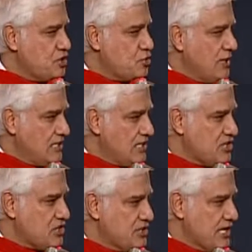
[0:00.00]

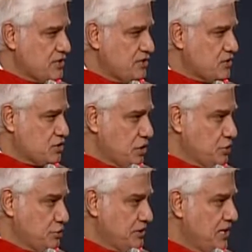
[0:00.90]
trunkless legs of
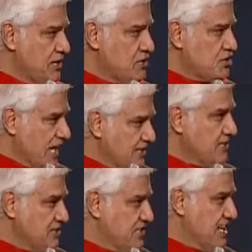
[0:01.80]
stone, stand
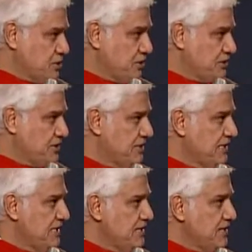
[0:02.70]
in the desert.
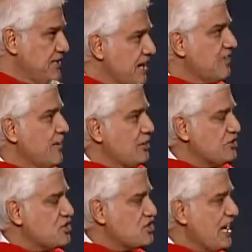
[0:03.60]
Near them on
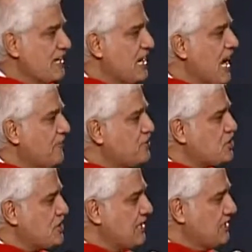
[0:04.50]
the sand half
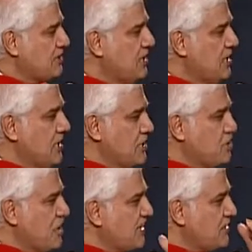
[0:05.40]
sunk, a
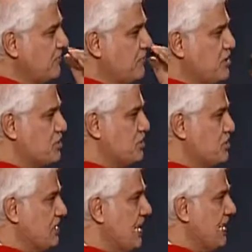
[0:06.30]
shattered
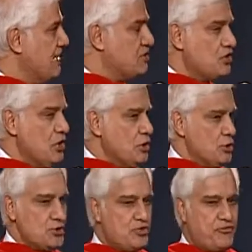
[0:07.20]
visage lies,
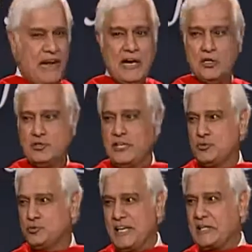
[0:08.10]
whose frown
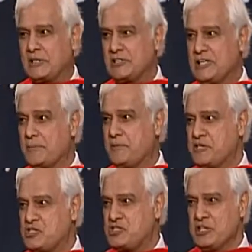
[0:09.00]
and wrinkled lip
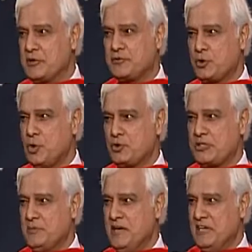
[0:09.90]
and sneer of cold
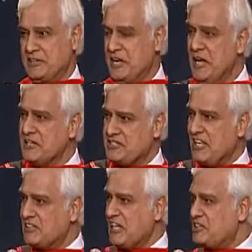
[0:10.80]
command tell that